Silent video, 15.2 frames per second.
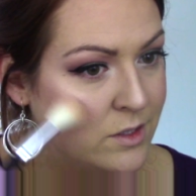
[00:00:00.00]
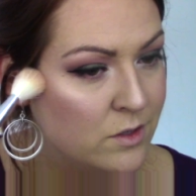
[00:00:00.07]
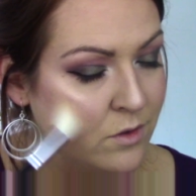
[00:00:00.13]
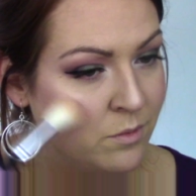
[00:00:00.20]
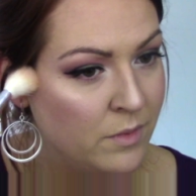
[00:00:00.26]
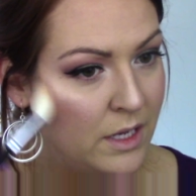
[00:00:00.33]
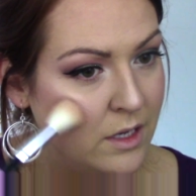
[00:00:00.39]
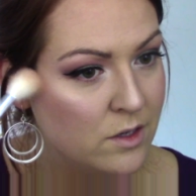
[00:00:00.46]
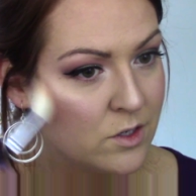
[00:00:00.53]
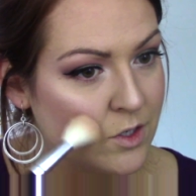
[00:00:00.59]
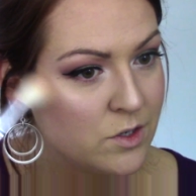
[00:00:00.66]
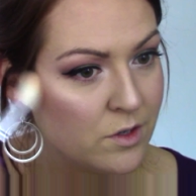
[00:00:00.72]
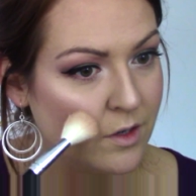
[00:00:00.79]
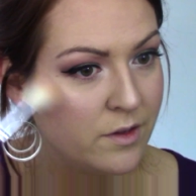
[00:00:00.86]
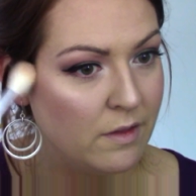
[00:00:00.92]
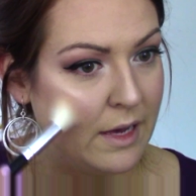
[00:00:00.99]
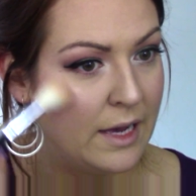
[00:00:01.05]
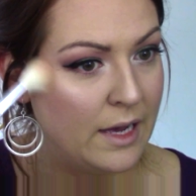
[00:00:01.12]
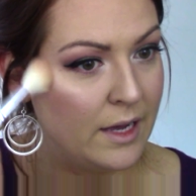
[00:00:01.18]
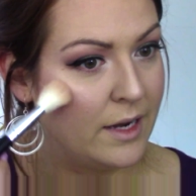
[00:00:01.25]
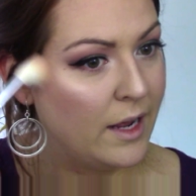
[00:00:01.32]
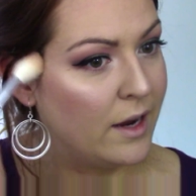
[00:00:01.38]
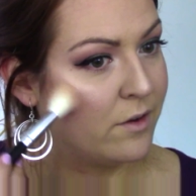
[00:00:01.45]
to make sure
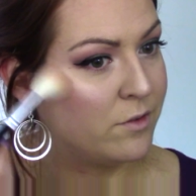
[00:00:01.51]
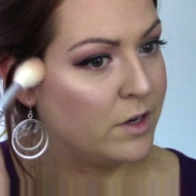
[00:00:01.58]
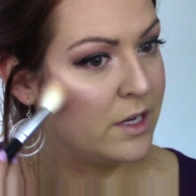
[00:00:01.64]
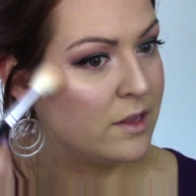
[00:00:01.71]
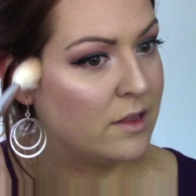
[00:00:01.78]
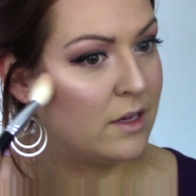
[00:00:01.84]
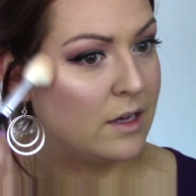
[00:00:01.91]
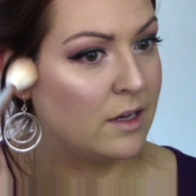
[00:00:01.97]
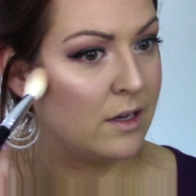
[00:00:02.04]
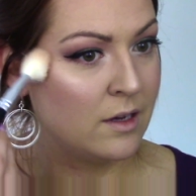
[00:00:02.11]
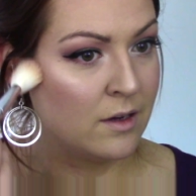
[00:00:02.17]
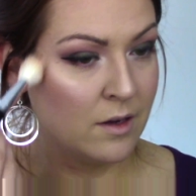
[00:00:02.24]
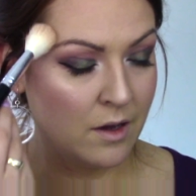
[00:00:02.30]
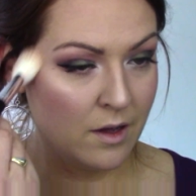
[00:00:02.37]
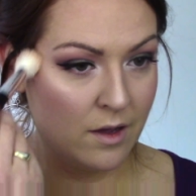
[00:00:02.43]
that everything